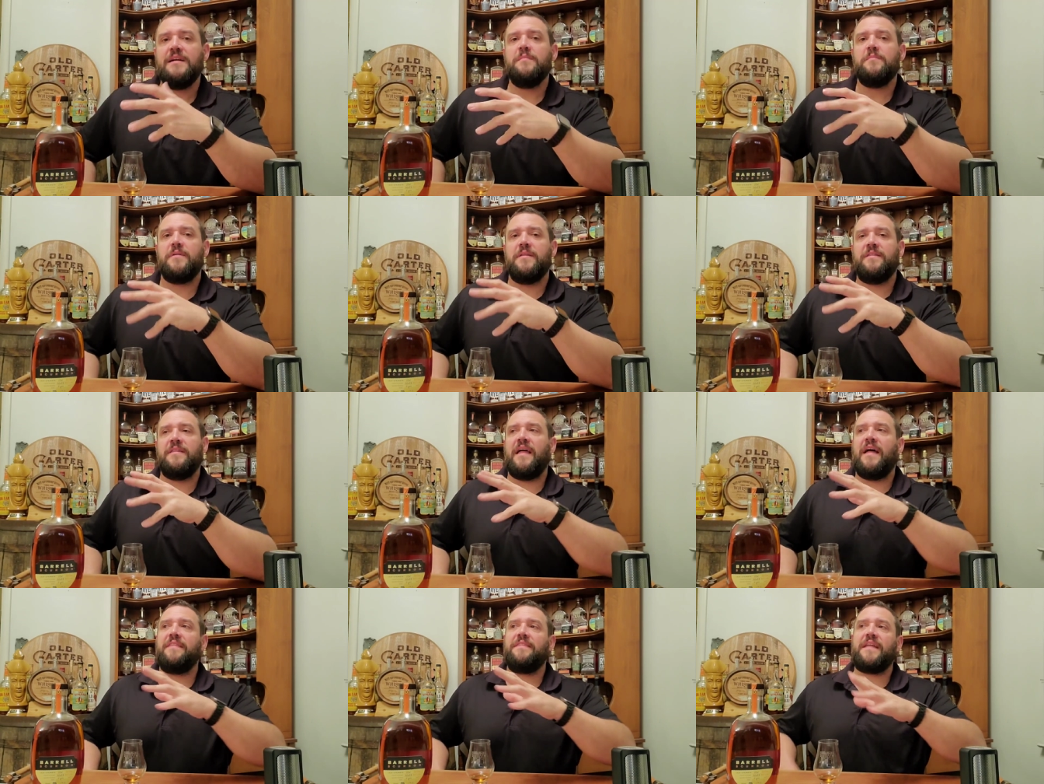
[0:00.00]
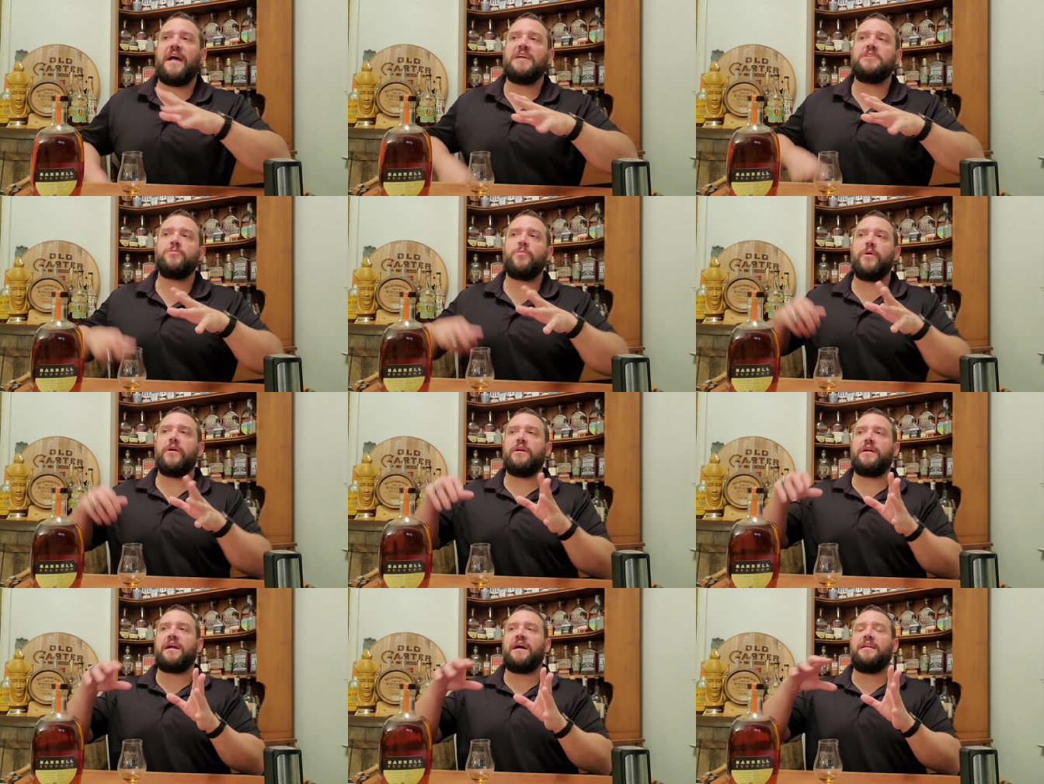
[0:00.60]
but that, that's
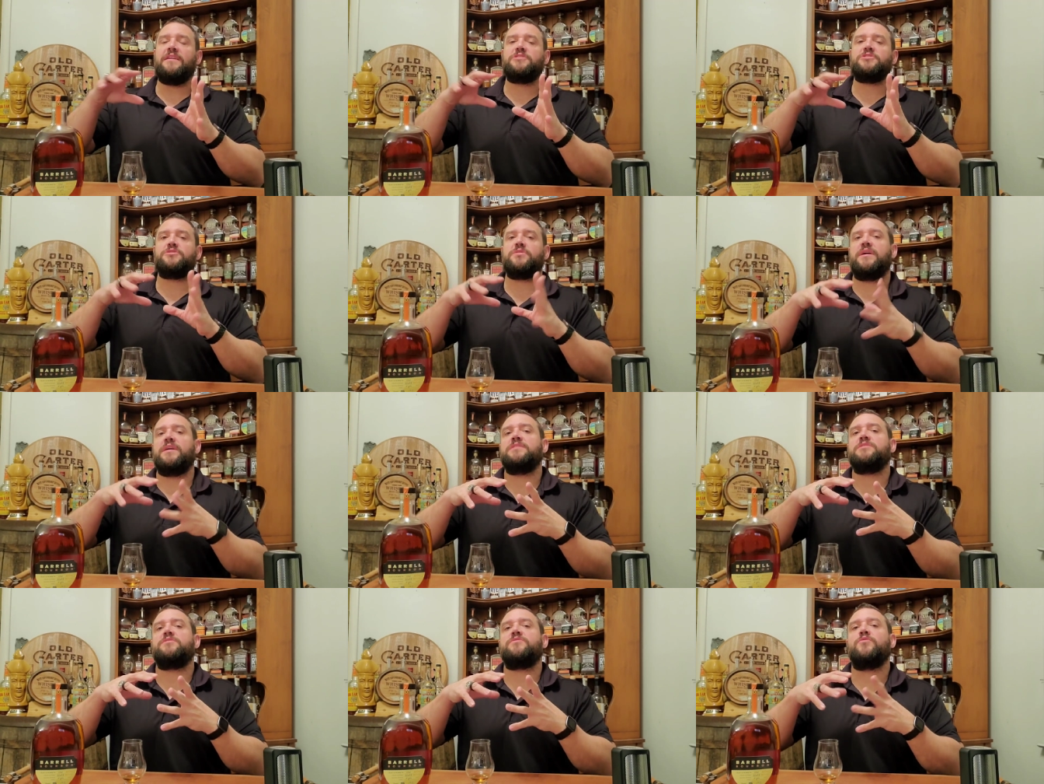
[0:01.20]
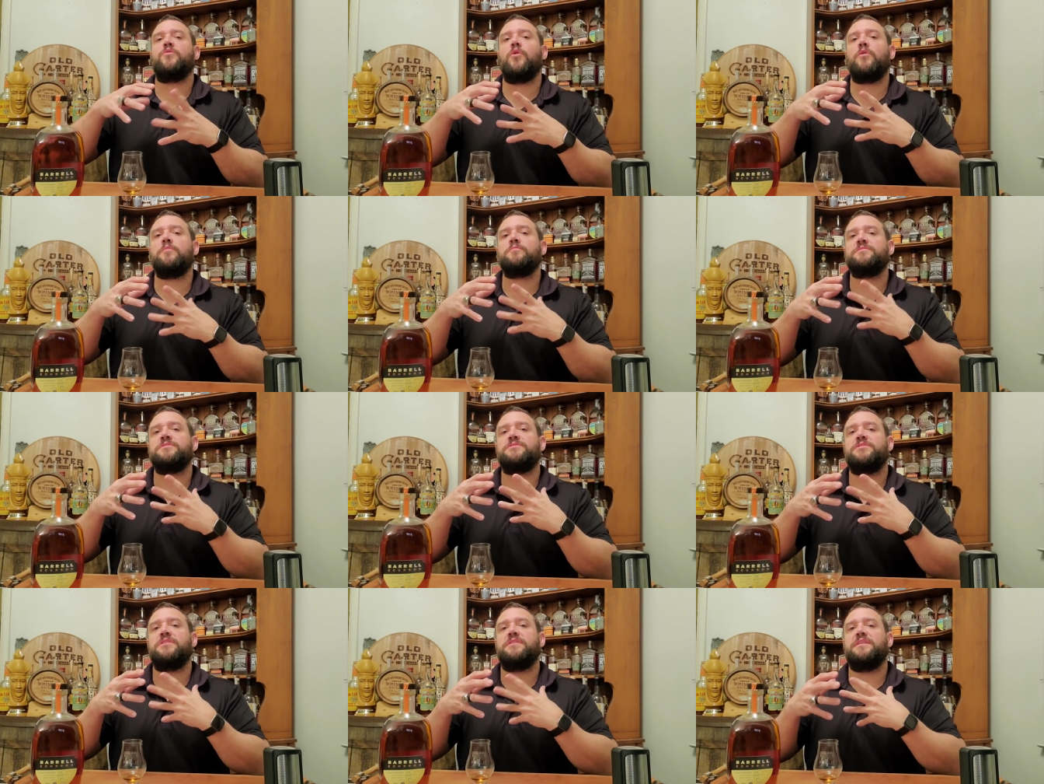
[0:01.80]
where it kind of transforms
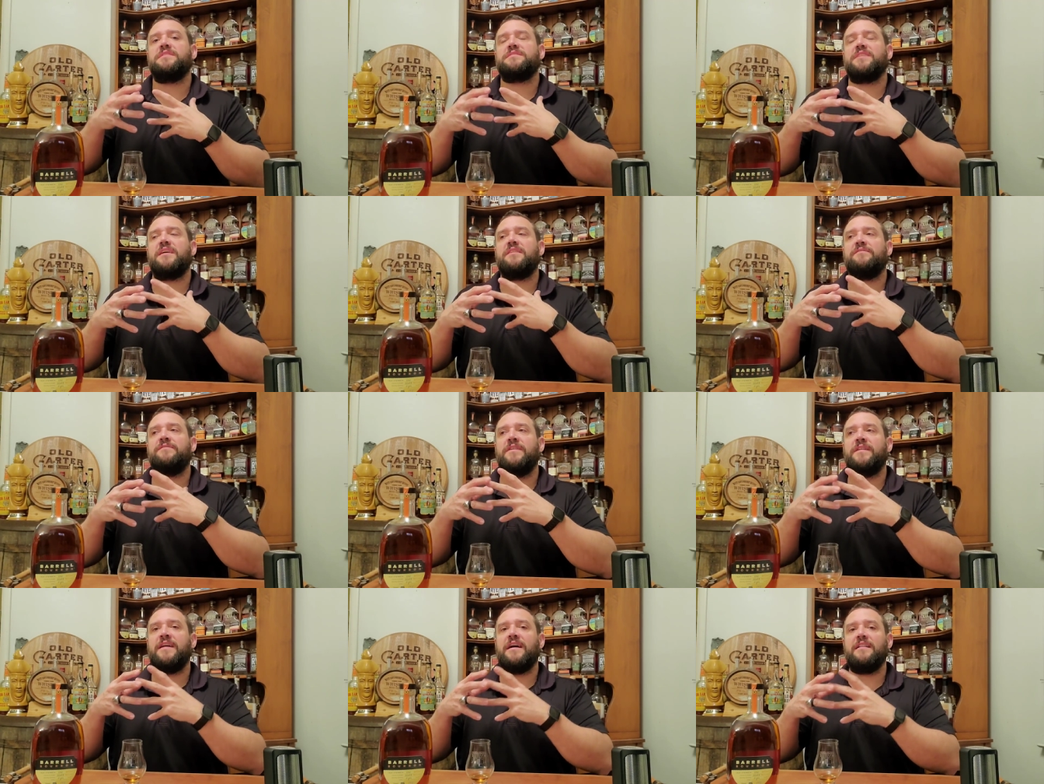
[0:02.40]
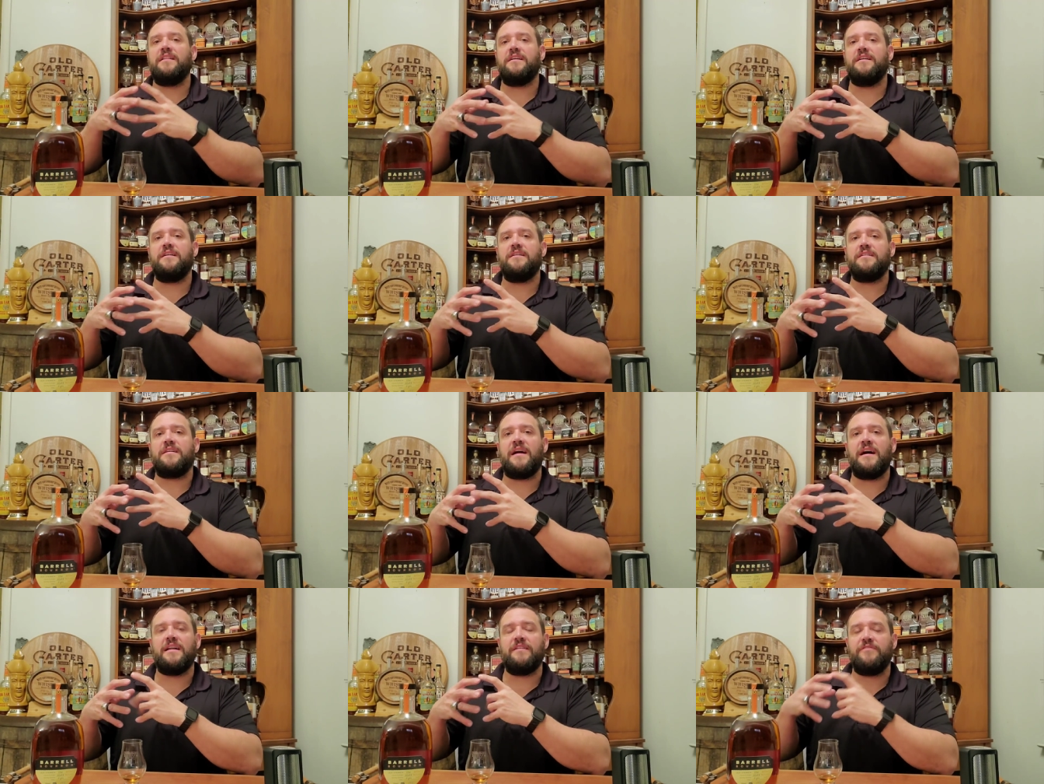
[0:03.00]
into this like vanilla
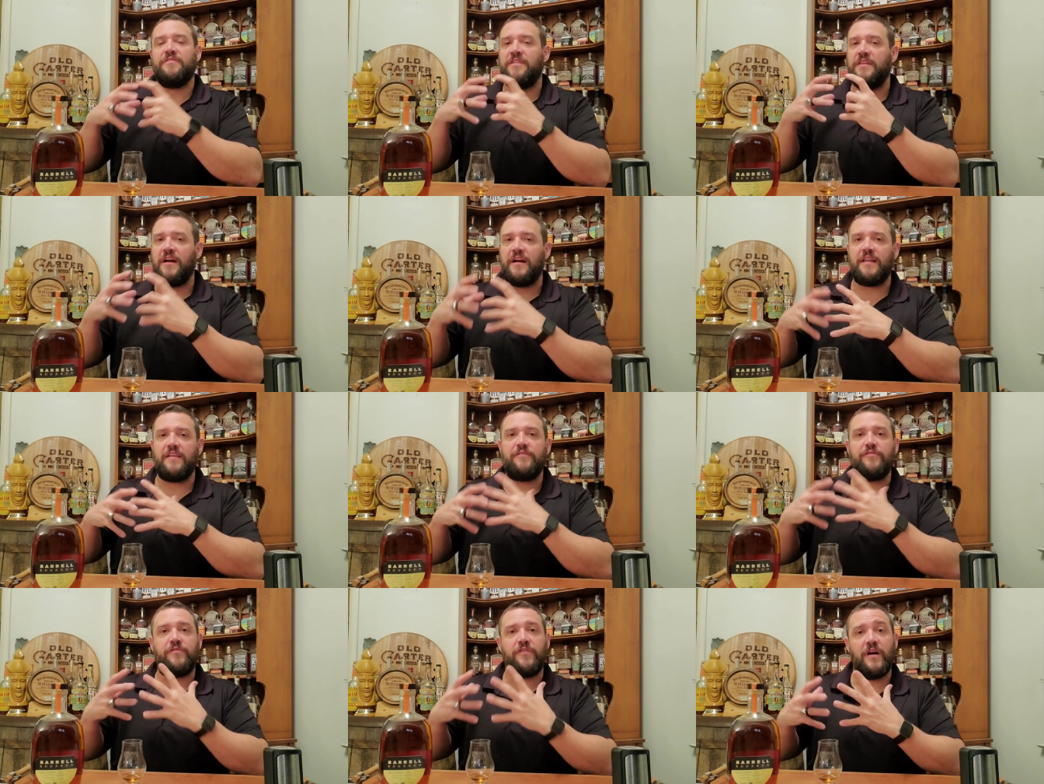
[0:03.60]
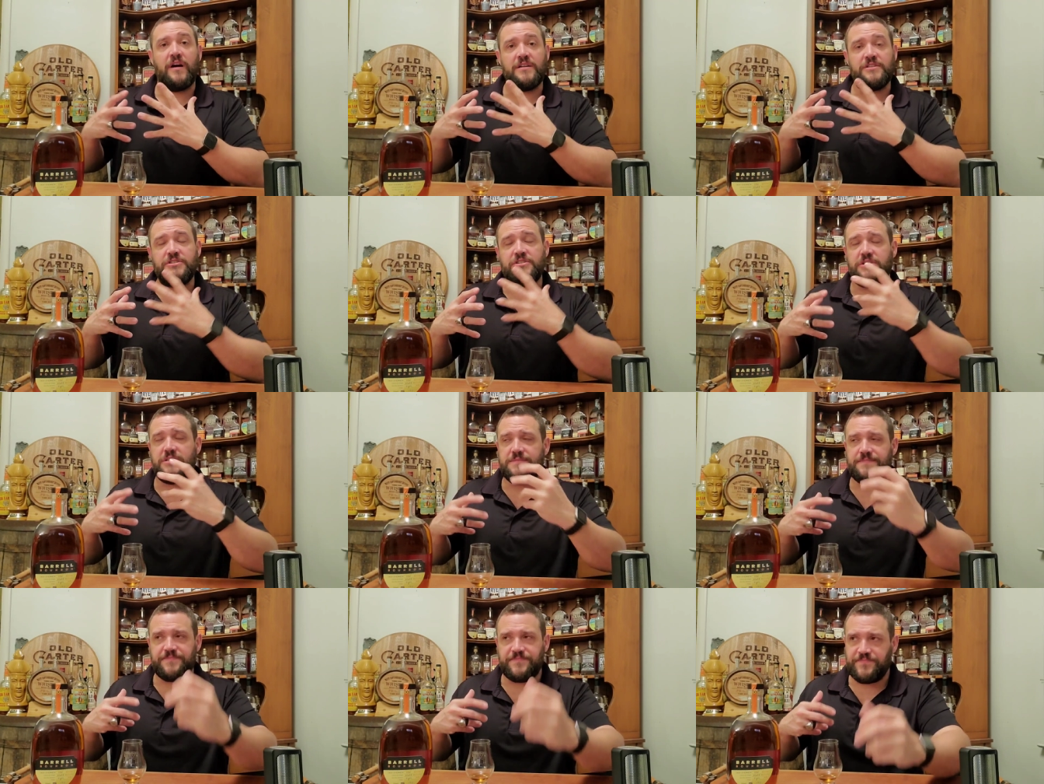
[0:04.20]
kind of nutty
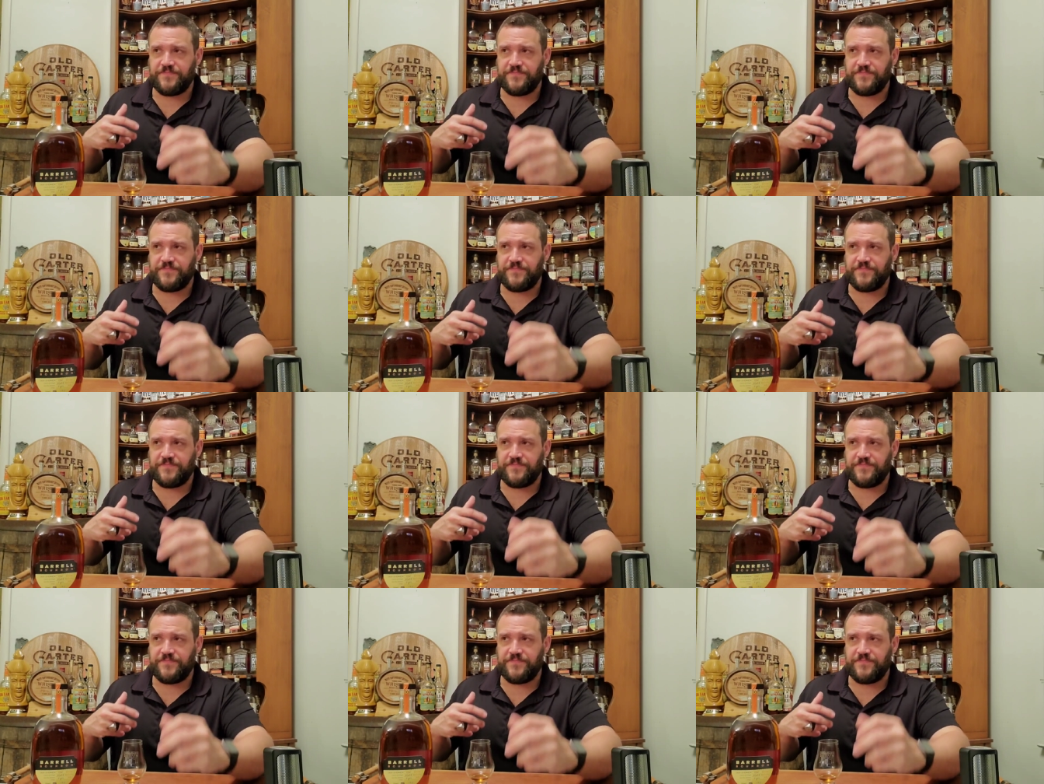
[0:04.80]
fudge.